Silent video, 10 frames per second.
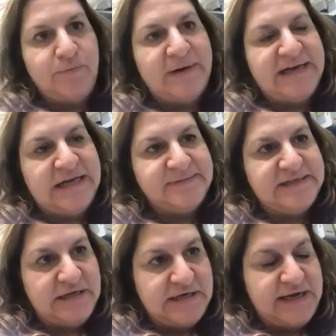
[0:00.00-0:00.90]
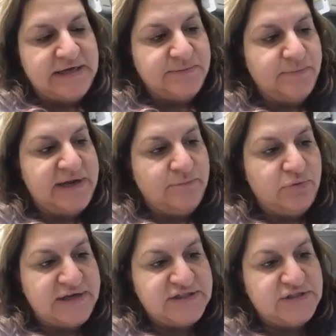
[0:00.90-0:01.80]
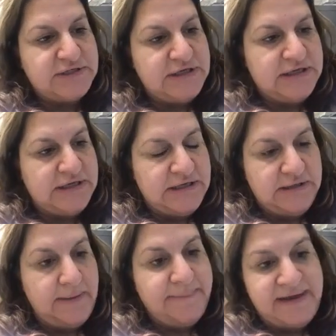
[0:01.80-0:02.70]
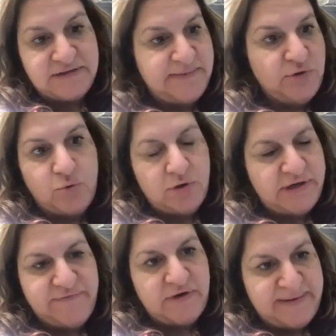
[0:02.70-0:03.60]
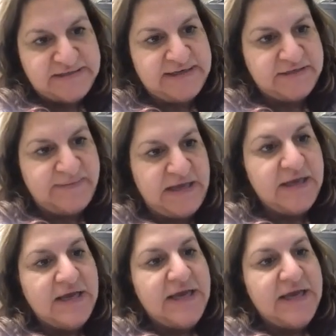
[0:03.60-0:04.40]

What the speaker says: biopsy and breast lumpectomy or even a mastectomy,